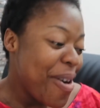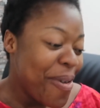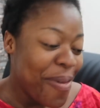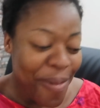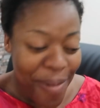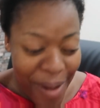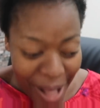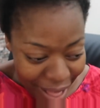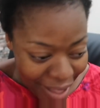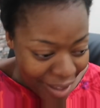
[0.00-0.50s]

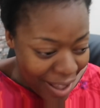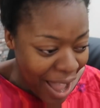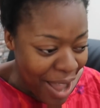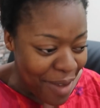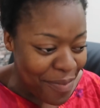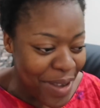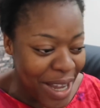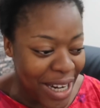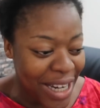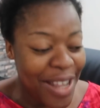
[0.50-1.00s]
Well,
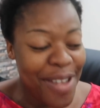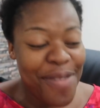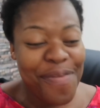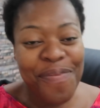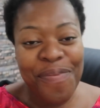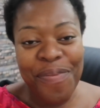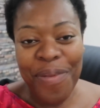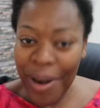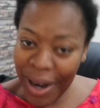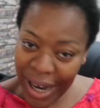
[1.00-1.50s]
I made
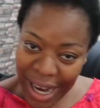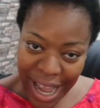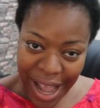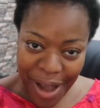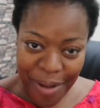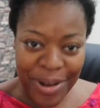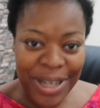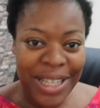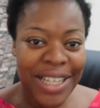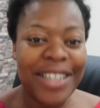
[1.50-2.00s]
him burger,
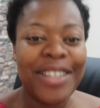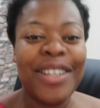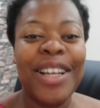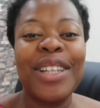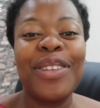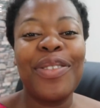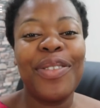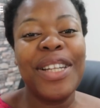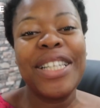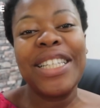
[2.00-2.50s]
which he
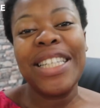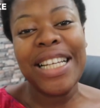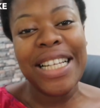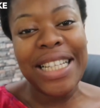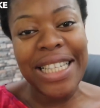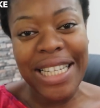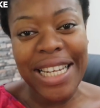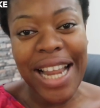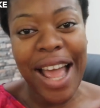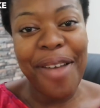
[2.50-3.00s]
just finished
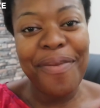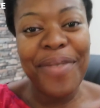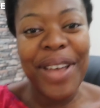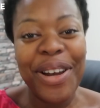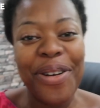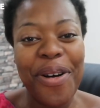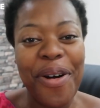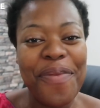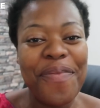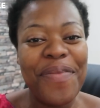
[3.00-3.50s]
eating. I
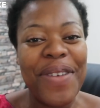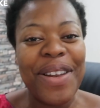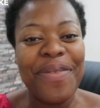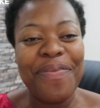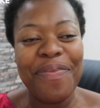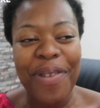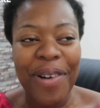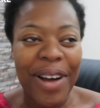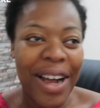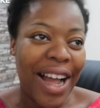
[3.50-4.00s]
made
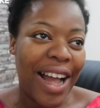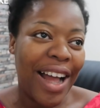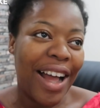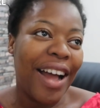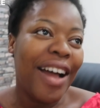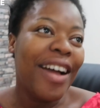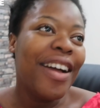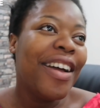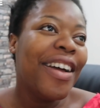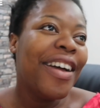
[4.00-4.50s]
homemade
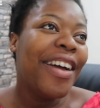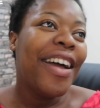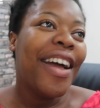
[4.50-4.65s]
burger.